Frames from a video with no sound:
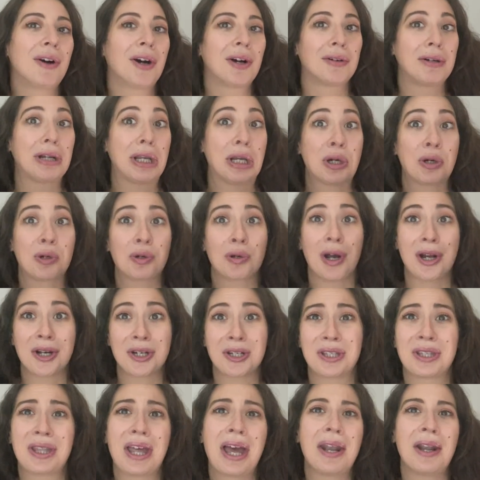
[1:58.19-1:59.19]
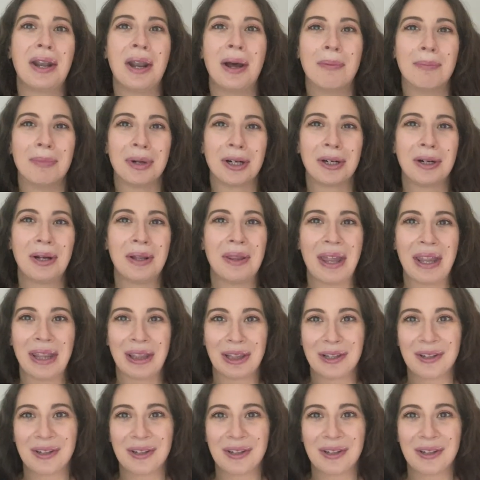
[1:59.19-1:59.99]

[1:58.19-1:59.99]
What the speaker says: already crushed that number. And then